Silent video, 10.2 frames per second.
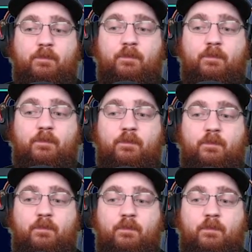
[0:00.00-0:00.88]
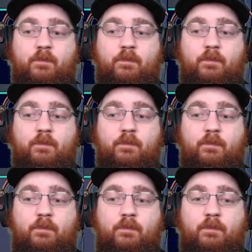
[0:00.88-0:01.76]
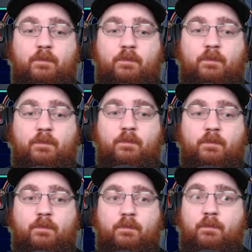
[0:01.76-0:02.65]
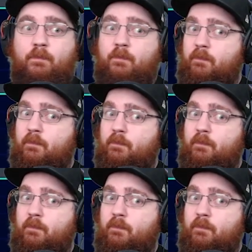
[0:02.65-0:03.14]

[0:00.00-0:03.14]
(no one is talking)